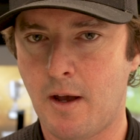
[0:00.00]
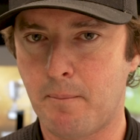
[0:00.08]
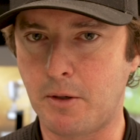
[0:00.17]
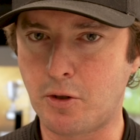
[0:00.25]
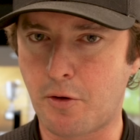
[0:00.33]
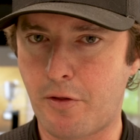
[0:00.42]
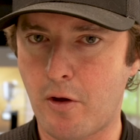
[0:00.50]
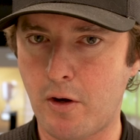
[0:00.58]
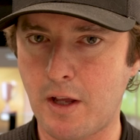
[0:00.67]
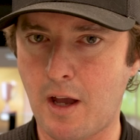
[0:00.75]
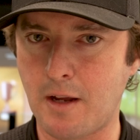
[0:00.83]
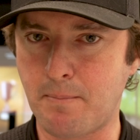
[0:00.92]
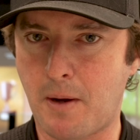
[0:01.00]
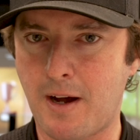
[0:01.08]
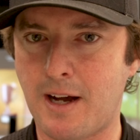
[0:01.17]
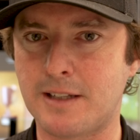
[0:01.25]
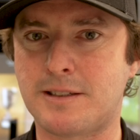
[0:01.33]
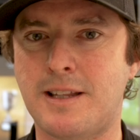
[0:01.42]
But your 38
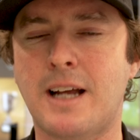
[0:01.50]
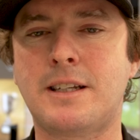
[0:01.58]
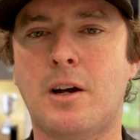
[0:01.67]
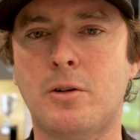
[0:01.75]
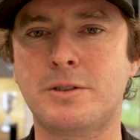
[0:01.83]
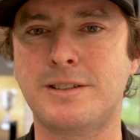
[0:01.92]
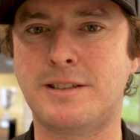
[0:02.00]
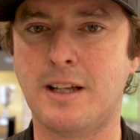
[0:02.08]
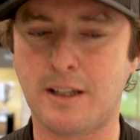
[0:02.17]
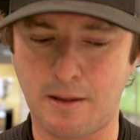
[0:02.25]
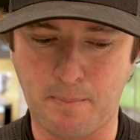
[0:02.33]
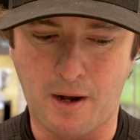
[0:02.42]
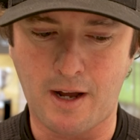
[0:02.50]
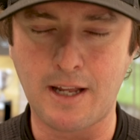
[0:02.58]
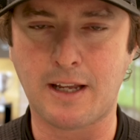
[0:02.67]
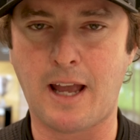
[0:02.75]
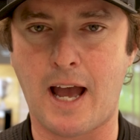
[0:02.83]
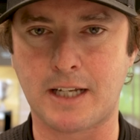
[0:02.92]
putts, that tells us that the
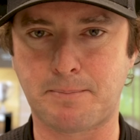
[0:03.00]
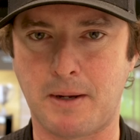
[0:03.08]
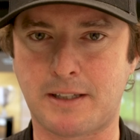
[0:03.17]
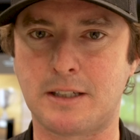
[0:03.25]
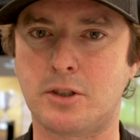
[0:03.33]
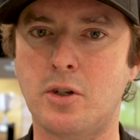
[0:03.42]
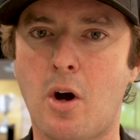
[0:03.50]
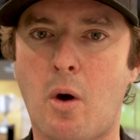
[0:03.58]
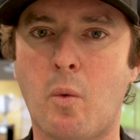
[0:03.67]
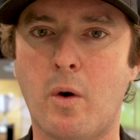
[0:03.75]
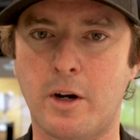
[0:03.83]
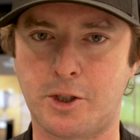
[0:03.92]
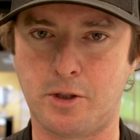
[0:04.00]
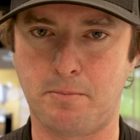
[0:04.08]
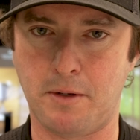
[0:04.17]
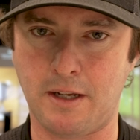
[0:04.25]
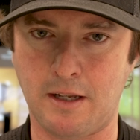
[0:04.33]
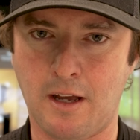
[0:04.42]
putting aspect is not where it should
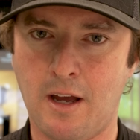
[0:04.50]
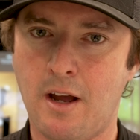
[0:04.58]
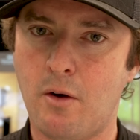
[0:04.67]
be